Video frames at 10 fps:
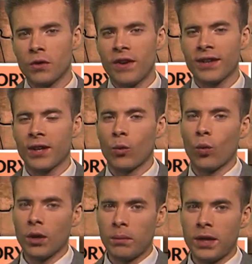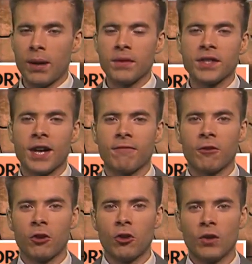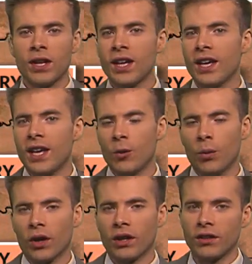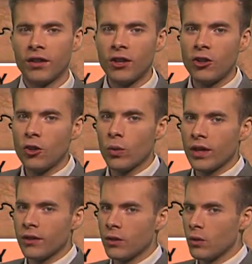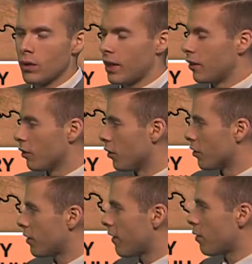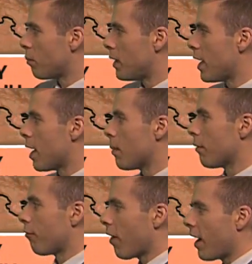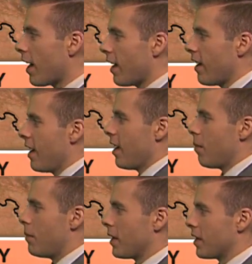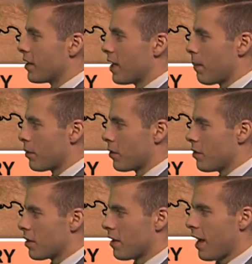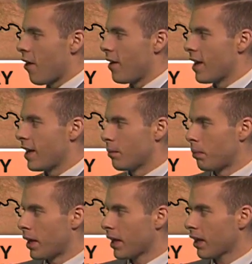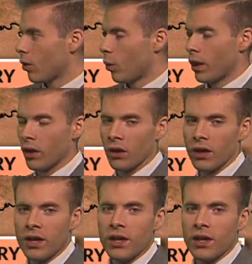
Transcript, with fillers: effect at 1 p.m. this afternoon. It will continue into until 7 p.m. Friday because temperatures in the area in pink will